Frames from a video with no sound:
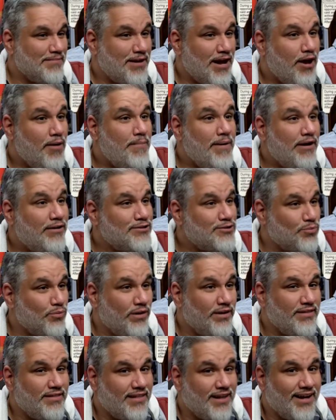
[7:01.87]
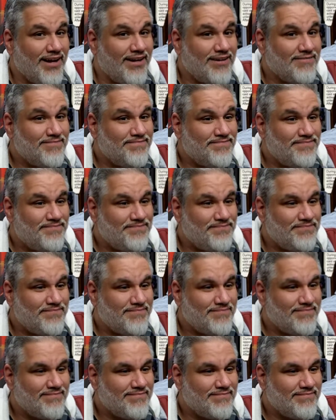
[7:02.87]
I'll bounce one thing. I'll be
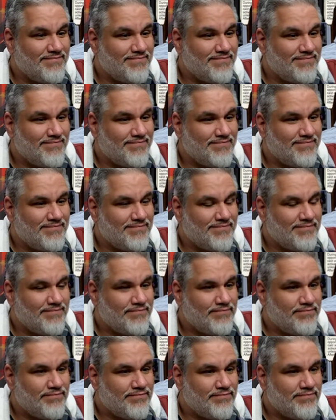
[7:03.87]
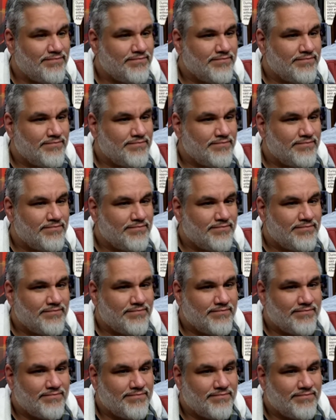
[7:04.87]
honest. Not a fan of the P Wave.